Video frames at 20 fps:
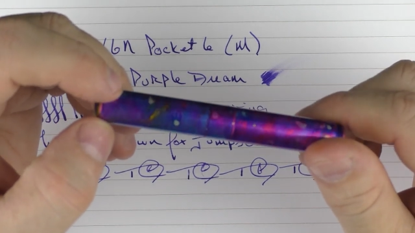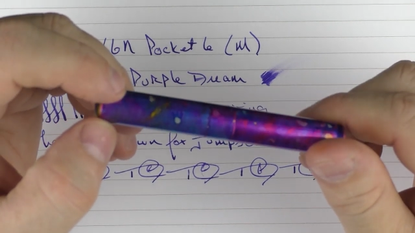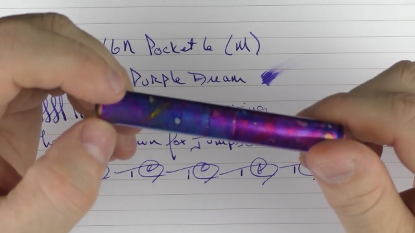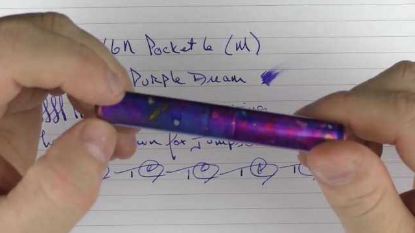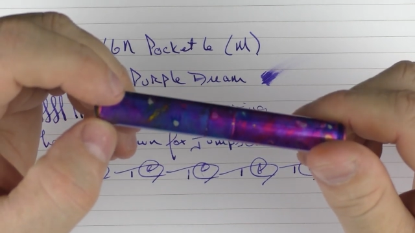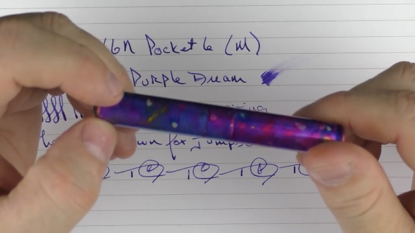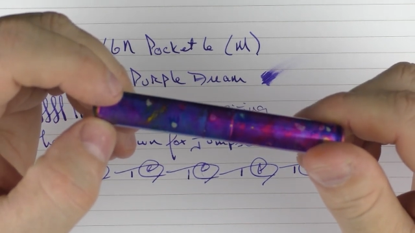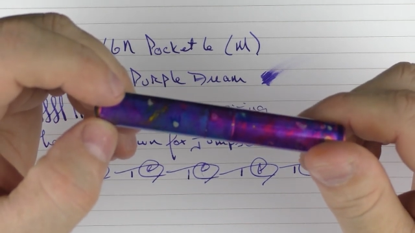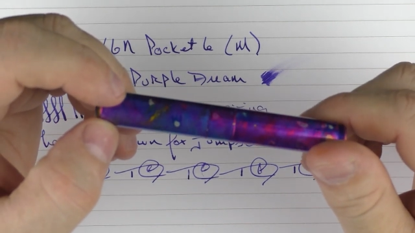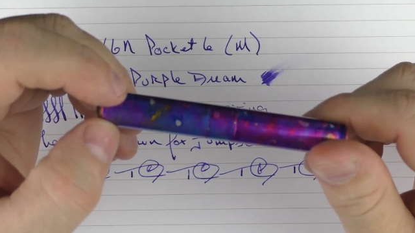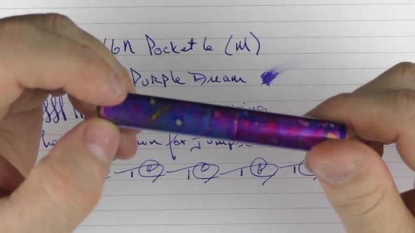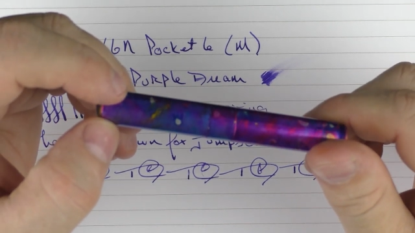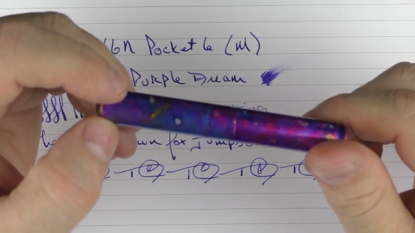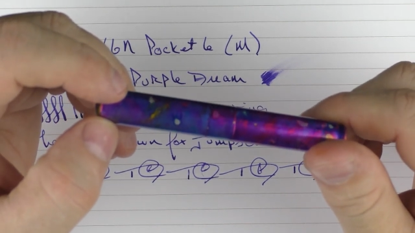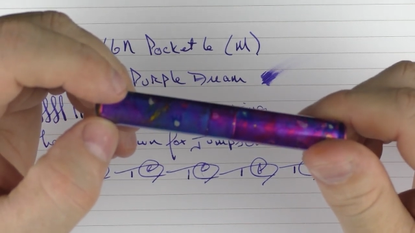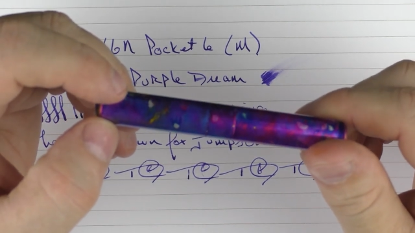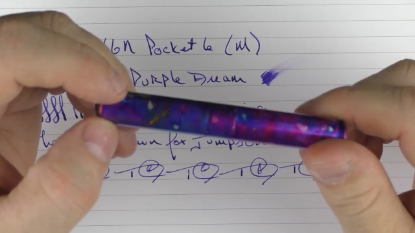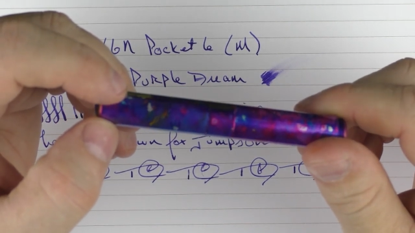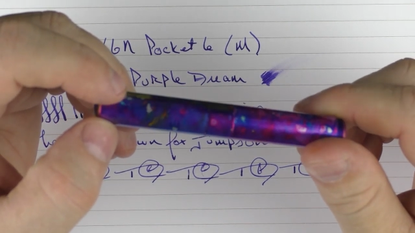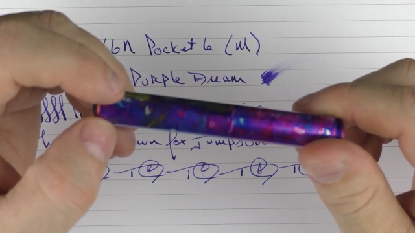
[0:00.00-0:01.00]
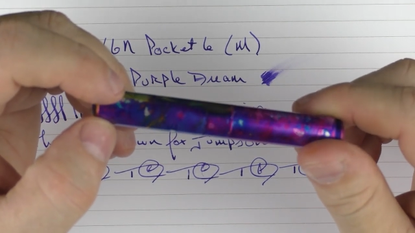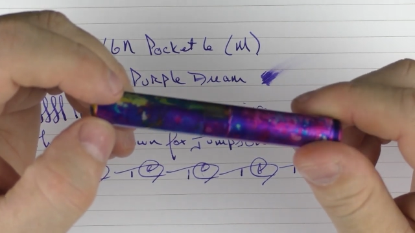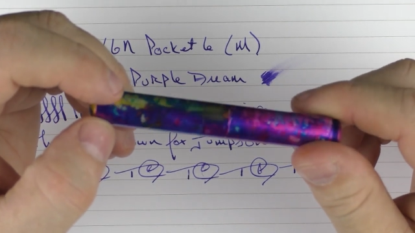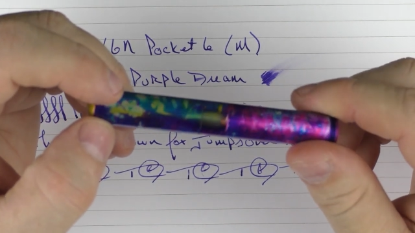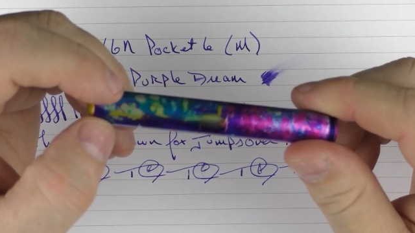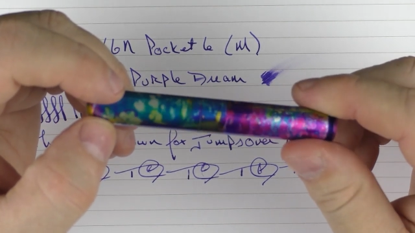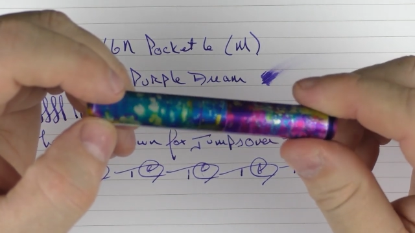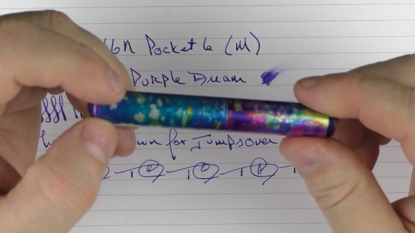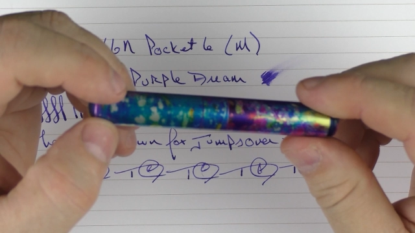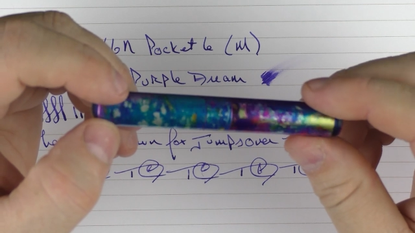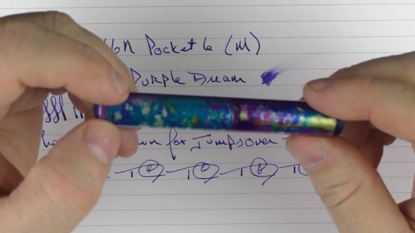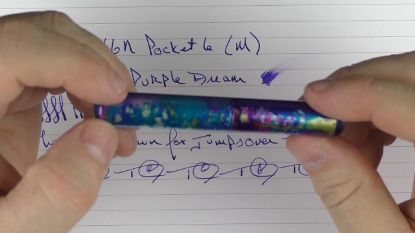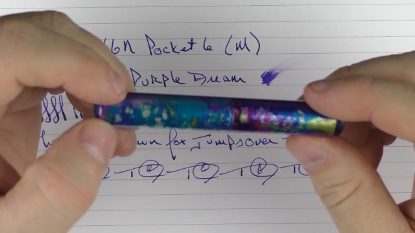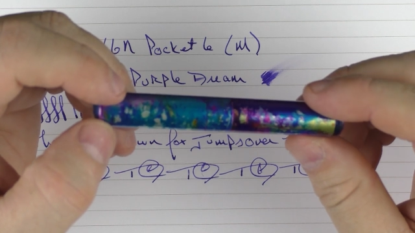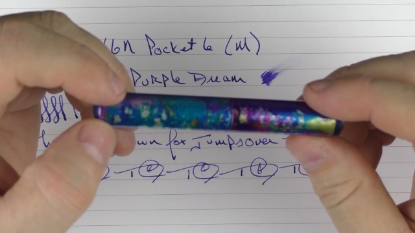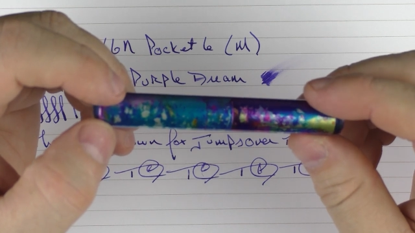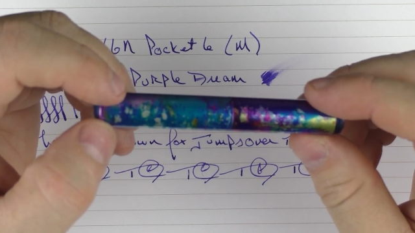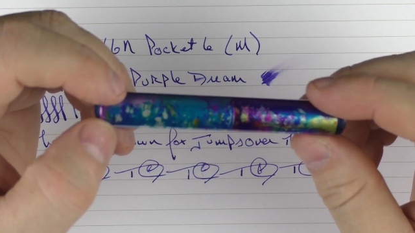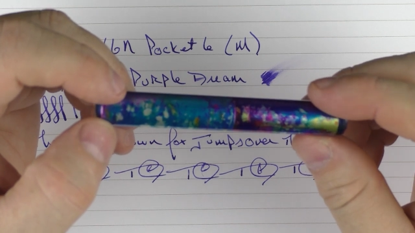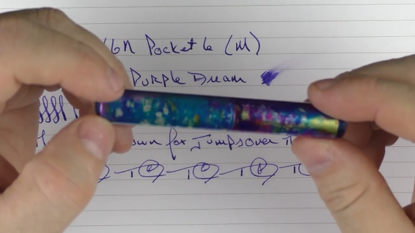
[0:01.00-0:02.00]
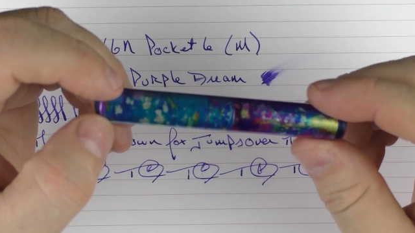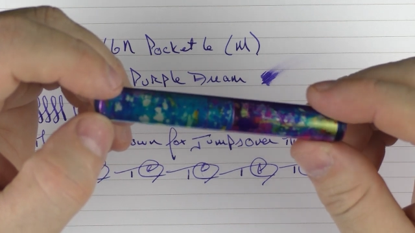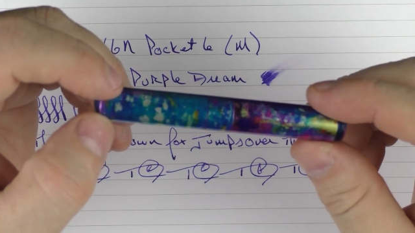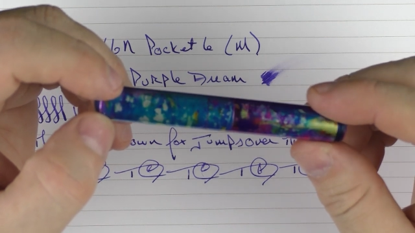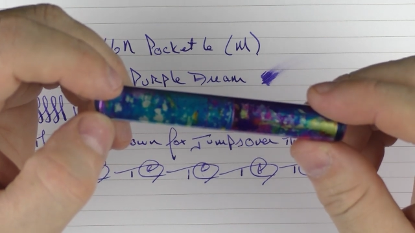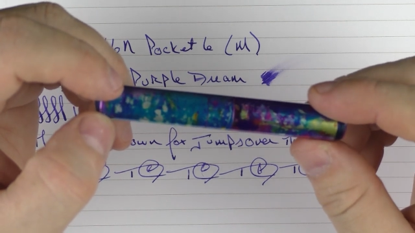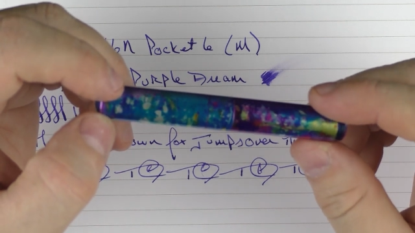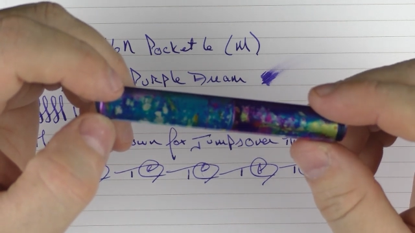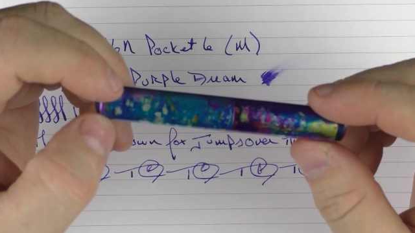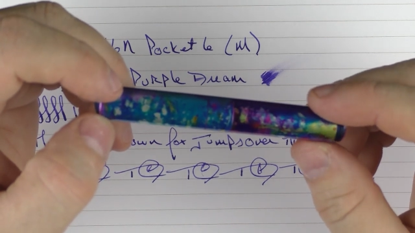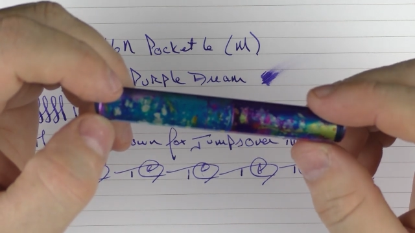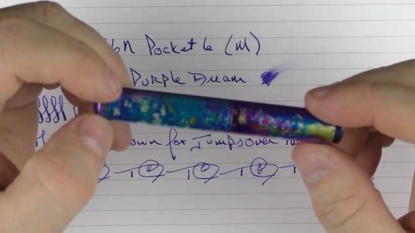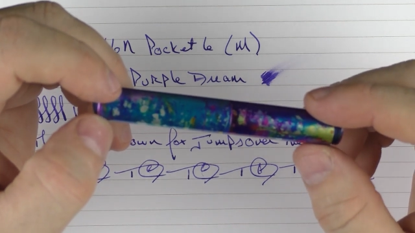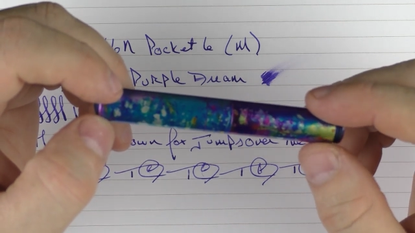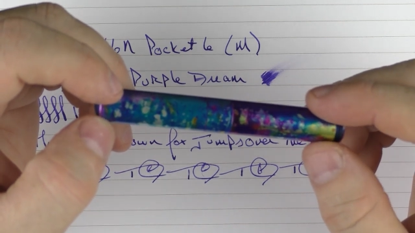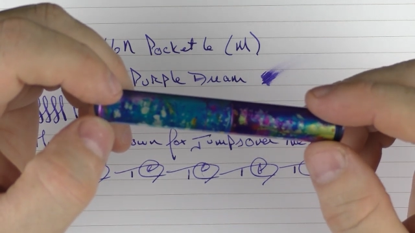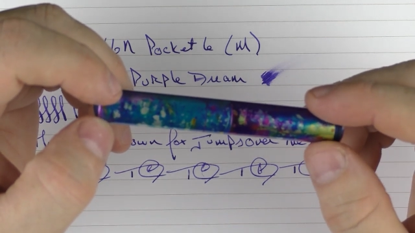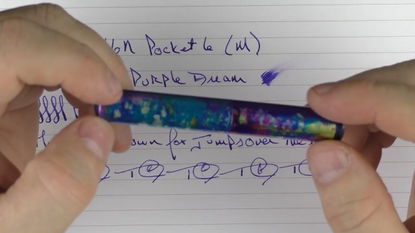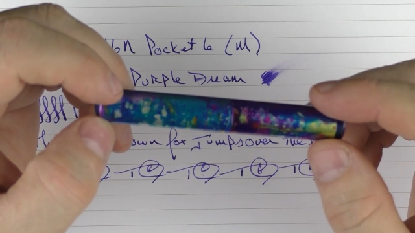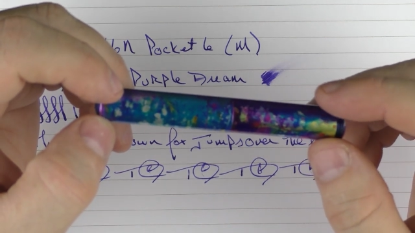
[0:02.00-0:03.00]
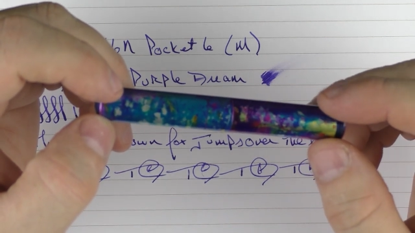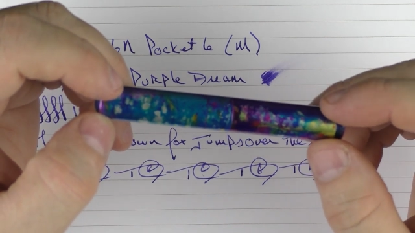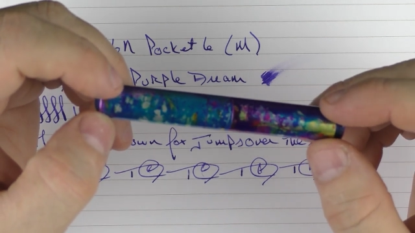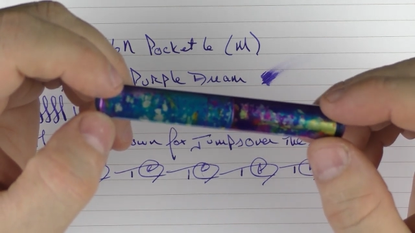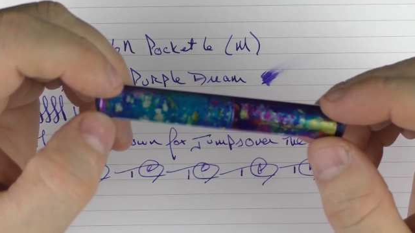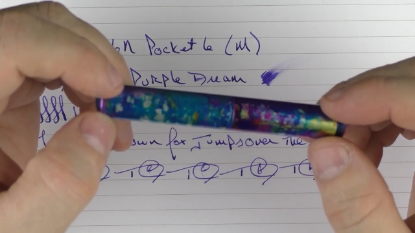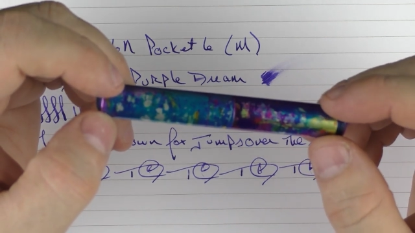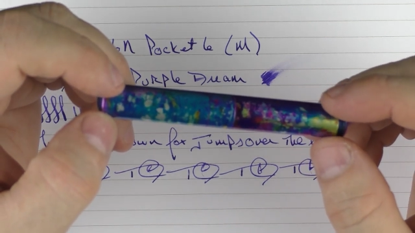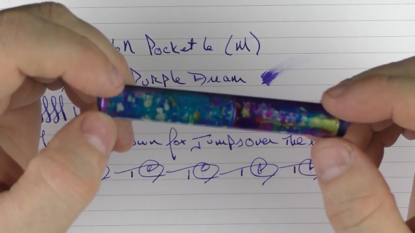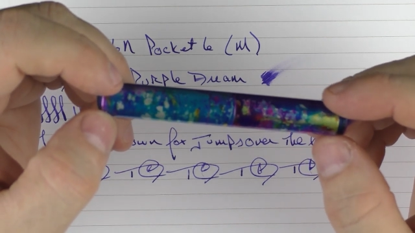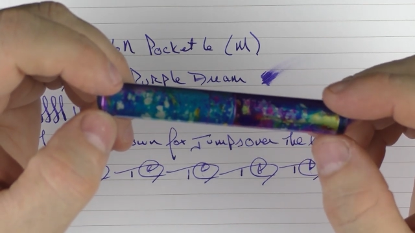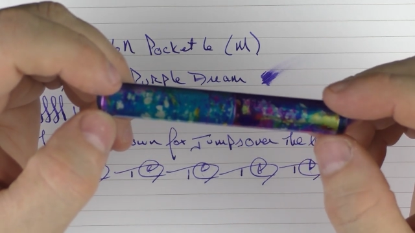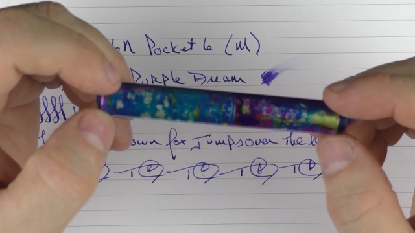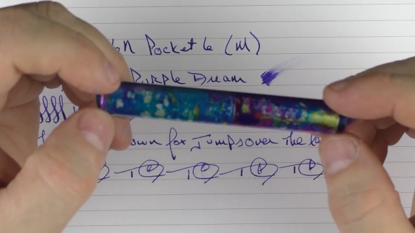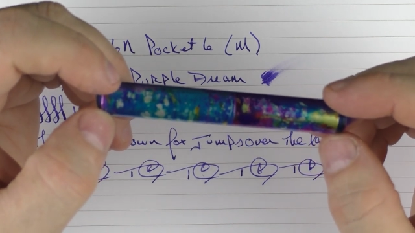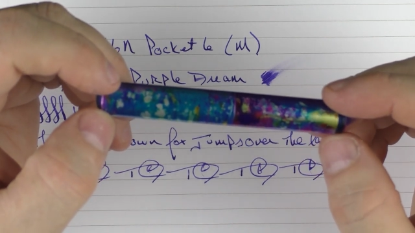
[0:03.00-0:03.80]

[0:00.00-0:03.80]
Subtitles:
No face is visible, so there are no lips to read.